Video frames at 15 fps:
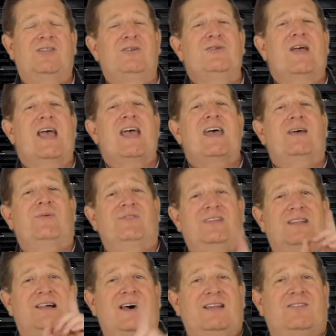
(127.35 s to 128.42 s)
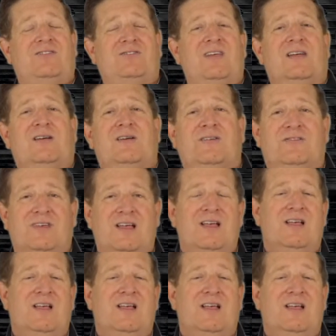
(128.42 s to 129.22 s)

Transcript: II had was a lot of stickers.